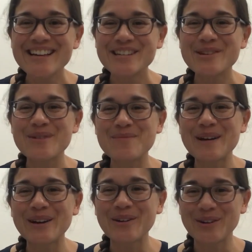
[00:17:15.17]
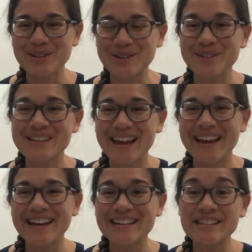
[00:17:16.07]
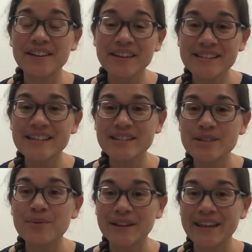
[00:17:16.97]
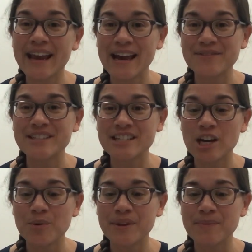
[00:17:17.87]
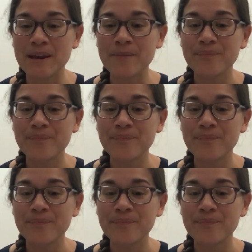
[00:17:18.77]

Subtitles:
to what my girls are saying and to listen to what they have to share with me.